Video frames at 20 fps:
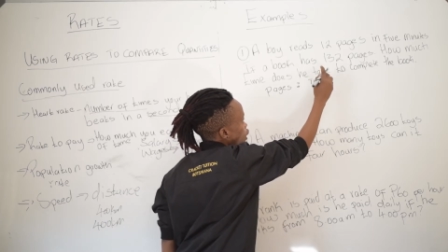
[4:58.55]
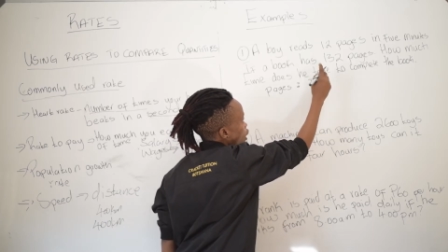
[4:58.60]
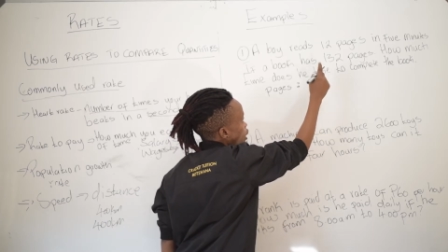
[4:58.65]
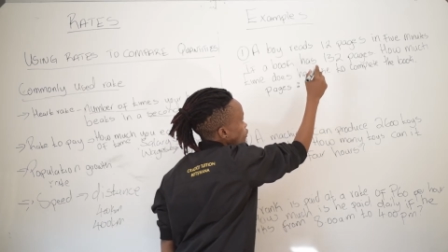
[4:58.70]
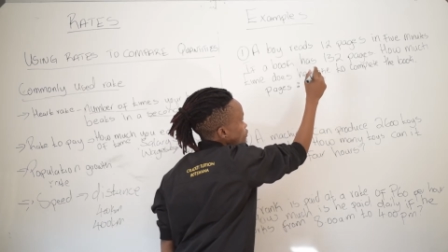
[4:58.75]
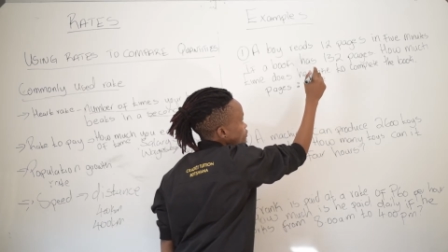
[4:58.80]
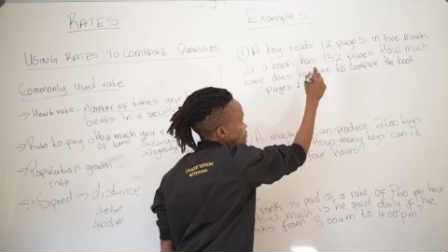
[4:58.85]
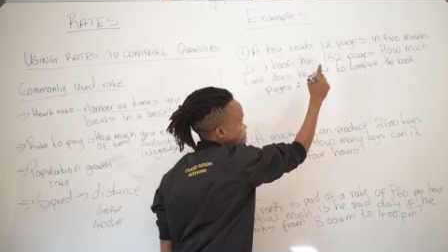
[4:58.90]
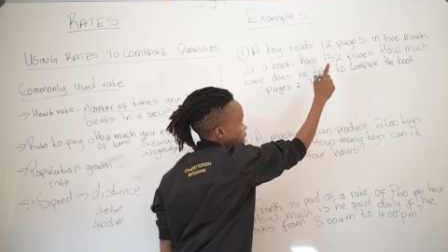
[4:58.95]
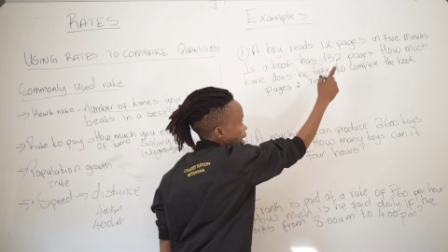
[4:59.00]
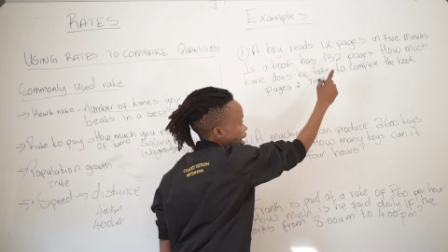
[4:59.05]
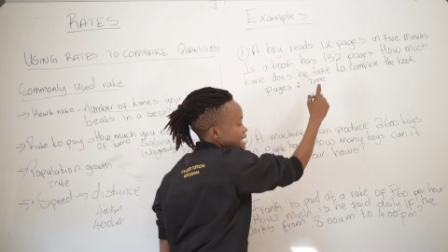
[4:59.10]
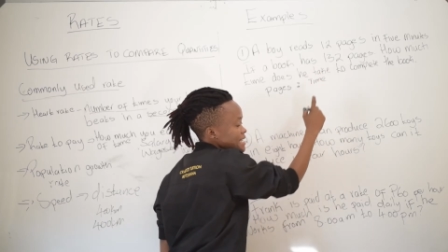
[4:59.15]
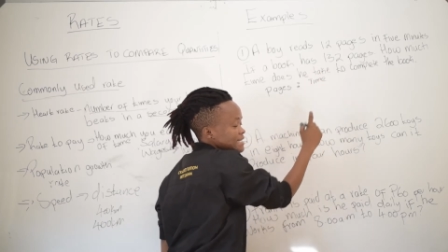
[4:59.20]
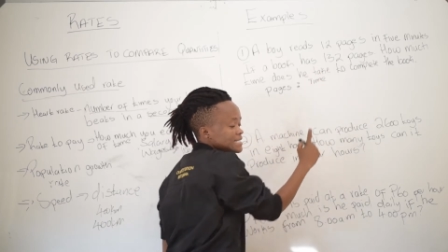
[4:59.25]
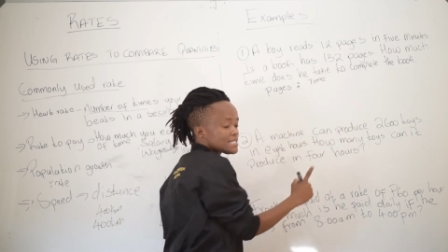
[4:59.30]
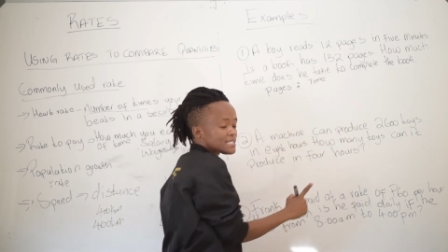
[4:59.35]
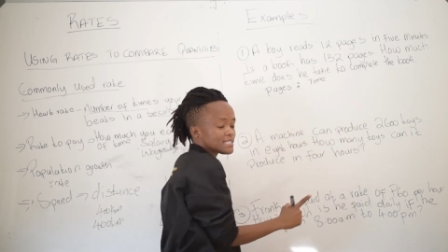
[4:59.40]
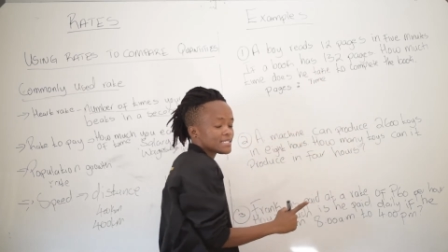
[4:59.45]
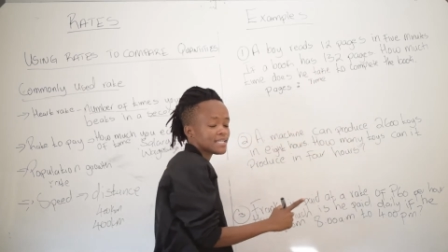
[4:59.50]
12
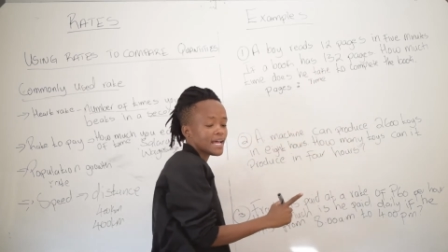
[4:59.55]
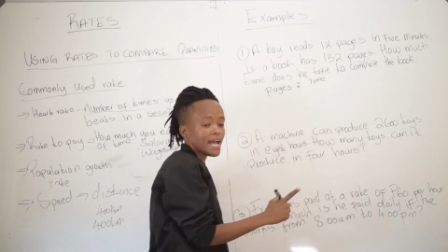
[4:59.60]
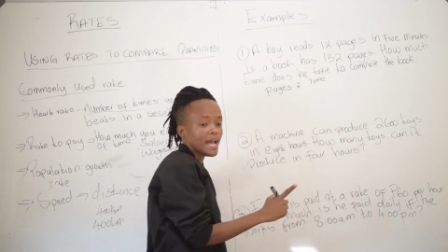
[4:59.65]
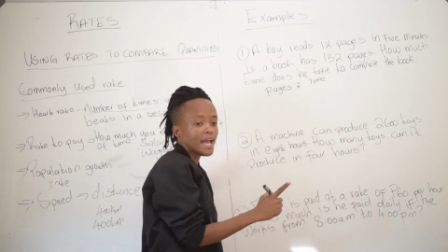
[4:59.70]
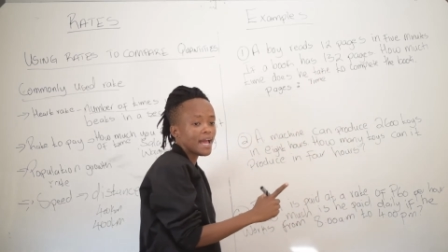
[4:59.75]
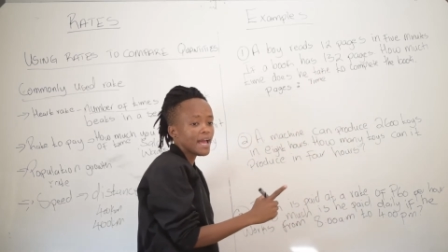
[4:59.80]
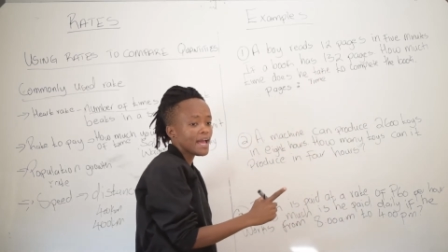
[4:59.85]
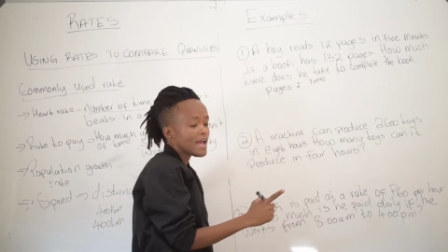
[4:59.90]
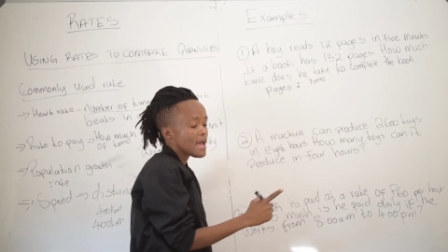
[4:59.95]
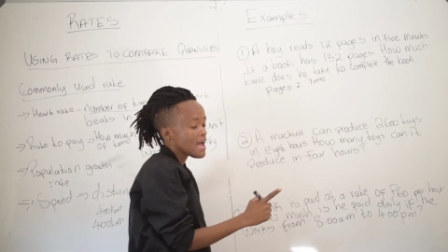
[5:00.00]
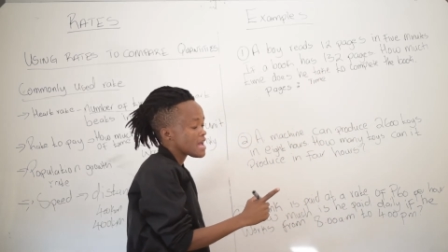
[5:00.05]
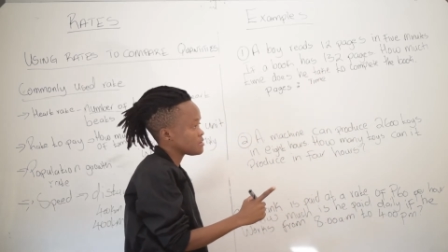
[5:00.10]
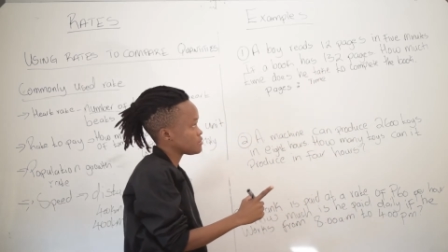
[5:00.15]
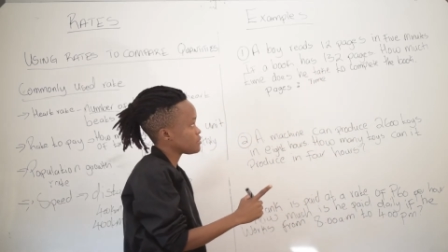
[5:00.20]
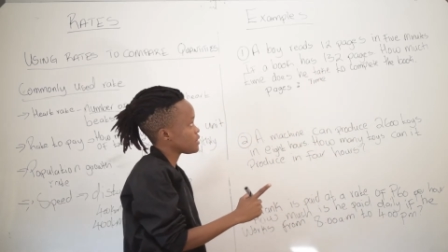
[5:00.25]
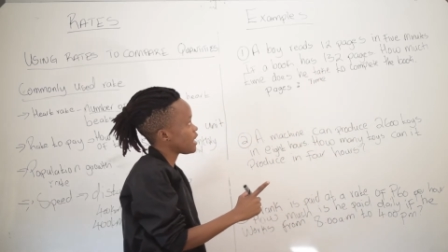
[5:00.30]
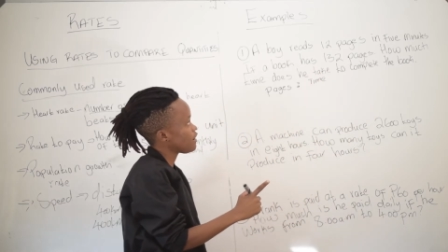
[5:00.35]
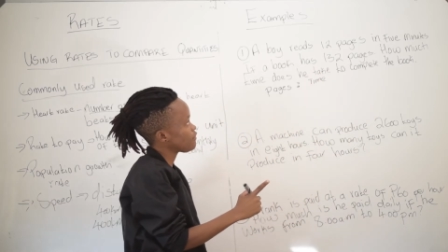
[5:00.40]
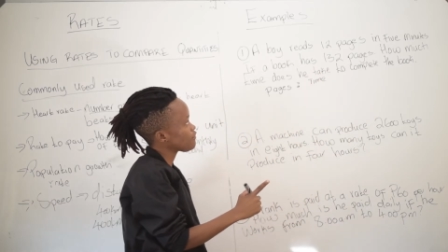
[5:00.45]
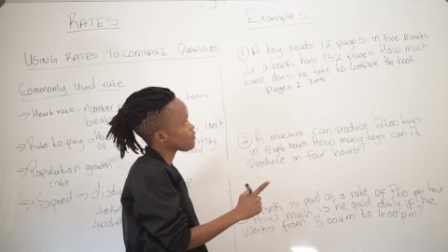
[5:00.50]
pages there and
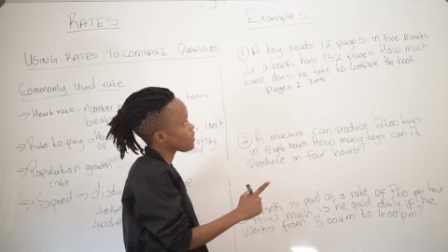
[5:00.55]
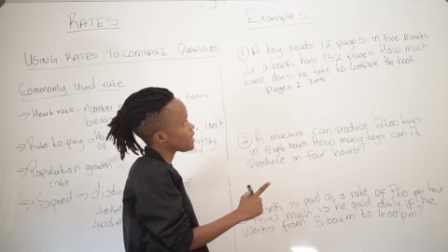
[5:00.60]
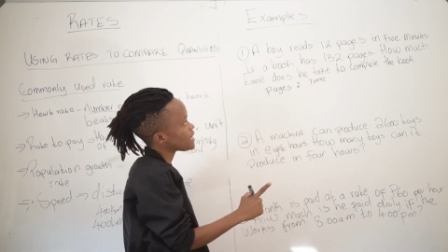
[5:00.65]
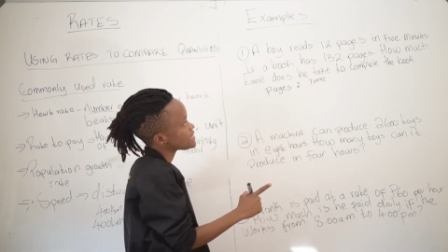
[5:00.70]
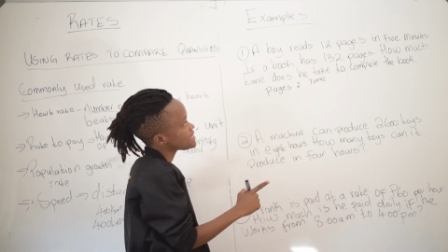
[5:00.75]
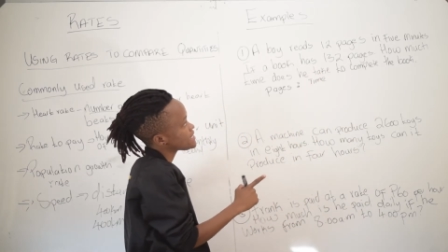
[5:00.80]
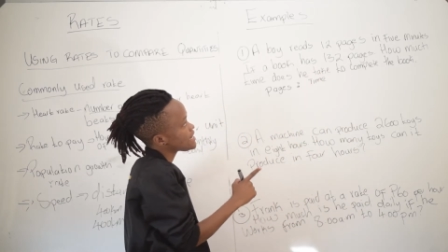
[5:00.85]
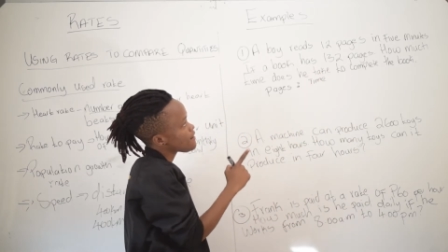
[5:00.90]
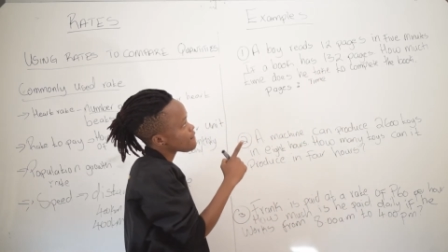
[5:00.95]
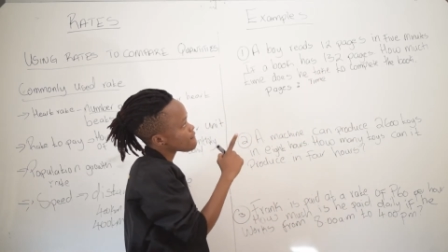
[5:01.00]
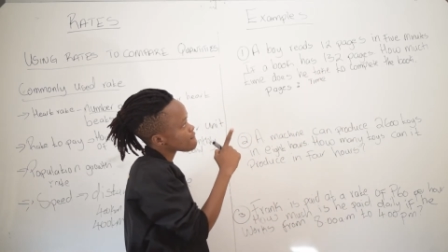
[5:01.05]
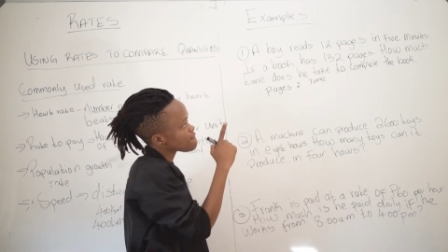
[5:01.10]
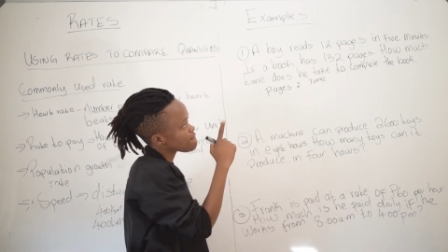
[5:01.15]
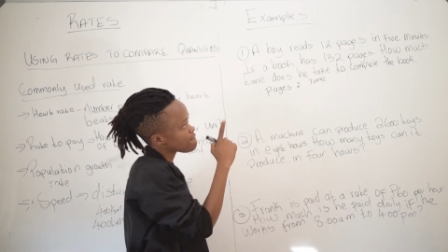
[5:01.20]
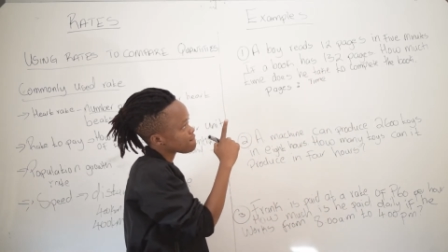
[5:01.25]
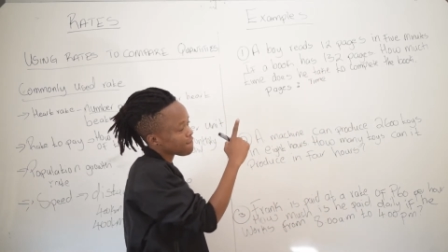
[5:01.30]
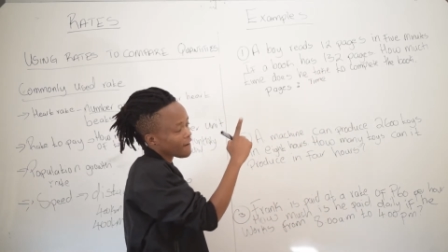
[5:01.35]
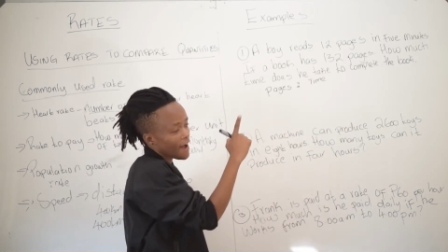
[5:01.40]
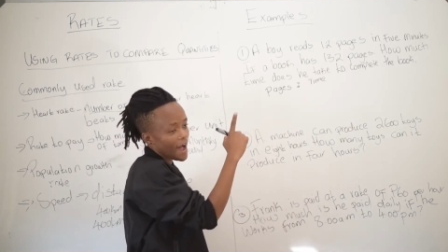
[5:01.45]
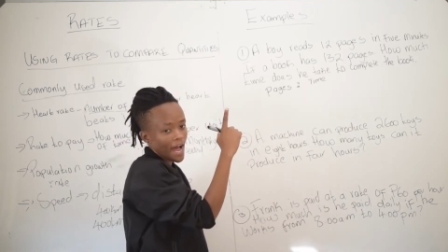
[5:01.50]
we have what?
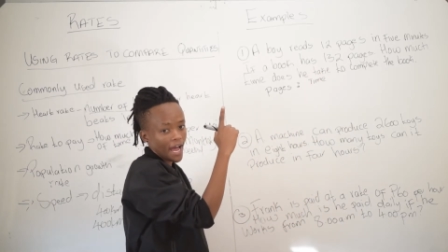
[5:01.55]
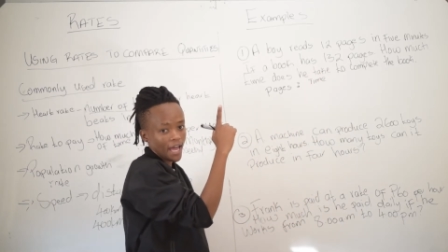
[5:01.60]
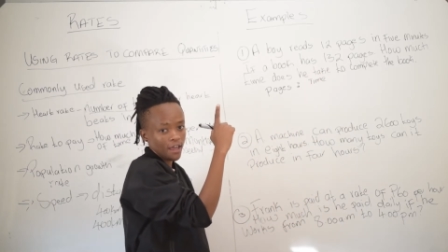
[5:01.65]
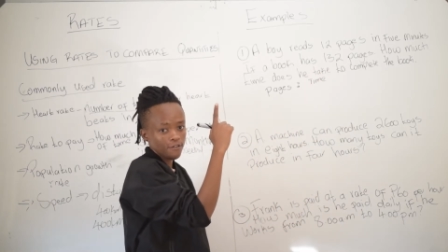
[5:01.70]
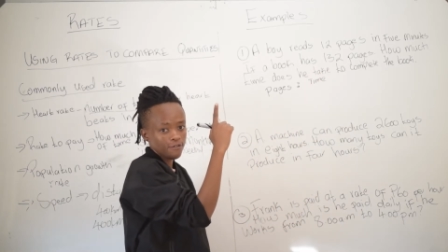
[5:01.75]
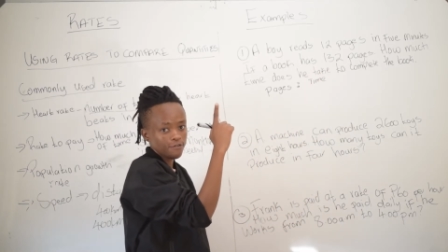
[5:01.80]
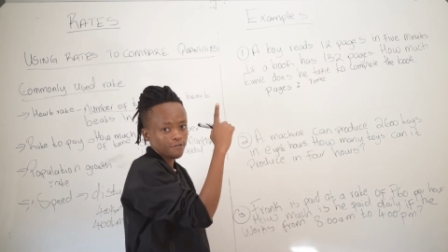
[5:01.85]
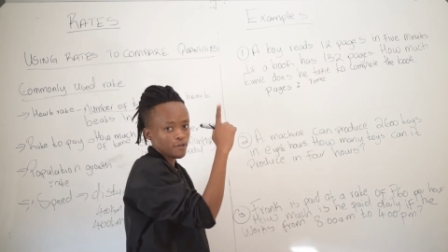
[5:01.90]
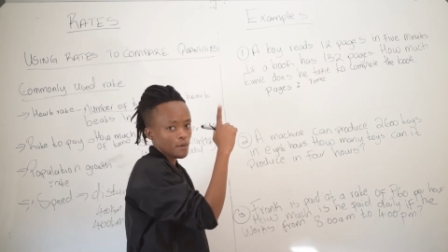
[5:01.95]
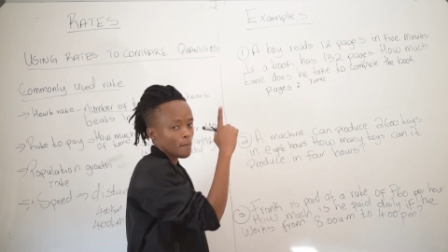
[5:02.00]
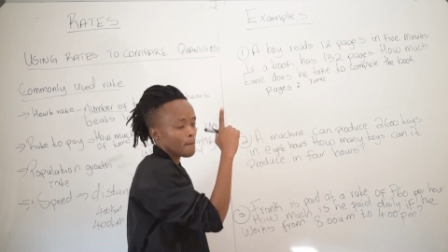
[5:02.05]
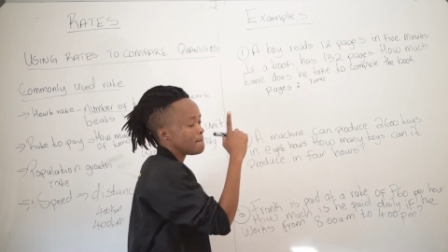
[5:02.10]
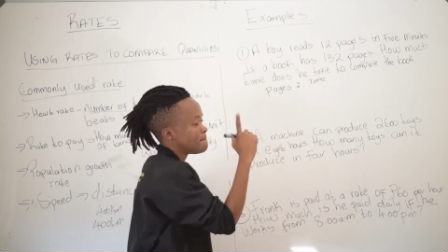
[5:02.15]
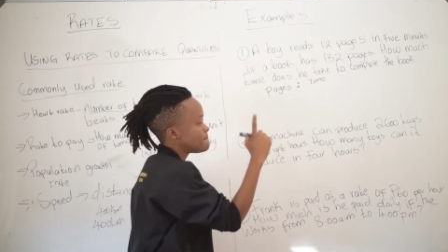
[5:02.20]
5